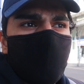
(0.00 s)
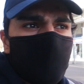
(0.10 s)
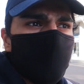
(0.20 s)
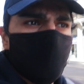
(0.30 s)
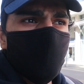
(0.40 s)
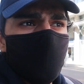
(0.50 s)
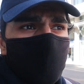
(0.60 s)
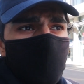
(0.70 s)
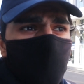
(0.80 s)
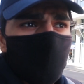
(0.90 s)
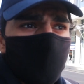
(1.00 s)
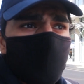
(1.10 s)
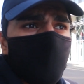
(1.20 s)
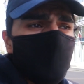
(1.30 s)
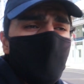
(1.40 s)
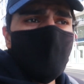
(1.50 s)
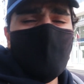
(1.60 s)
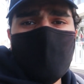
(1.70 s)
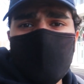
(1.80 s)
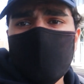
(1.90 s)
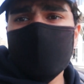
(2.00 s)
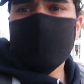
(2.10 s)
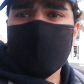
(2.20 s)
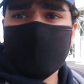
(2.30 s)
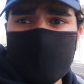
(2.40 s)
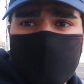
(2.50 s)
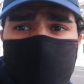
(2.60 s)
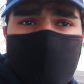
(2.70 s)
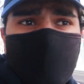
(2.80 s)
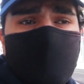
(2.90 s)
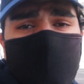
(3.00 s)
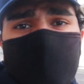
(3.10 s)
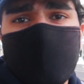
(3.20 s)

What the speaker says: have a look around Nottingham. So we're starting at the city